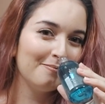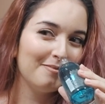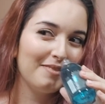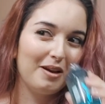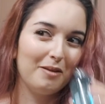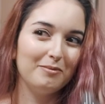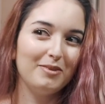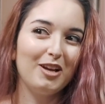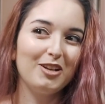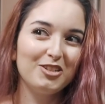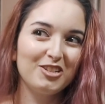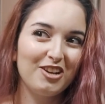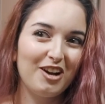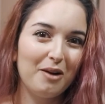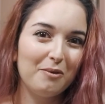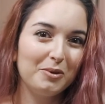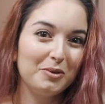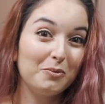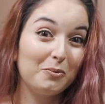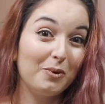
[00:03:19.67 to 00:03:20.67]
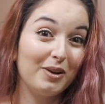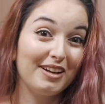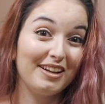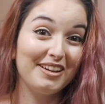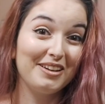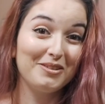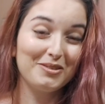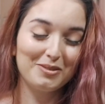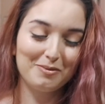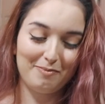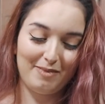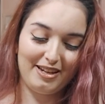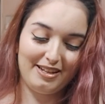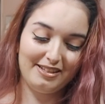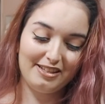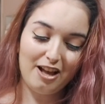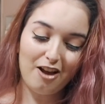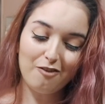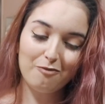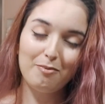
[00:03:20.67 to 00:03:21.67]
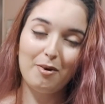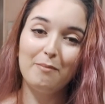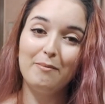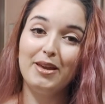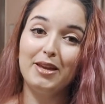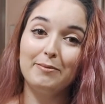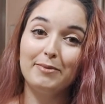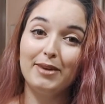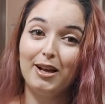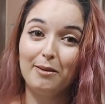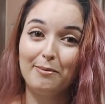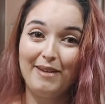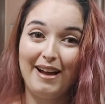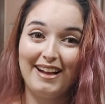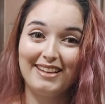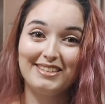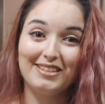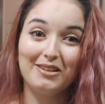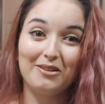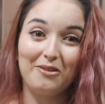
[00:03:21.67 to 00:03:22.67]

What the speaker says: I'm not sure I would want to use myself, but maybe I'll pass it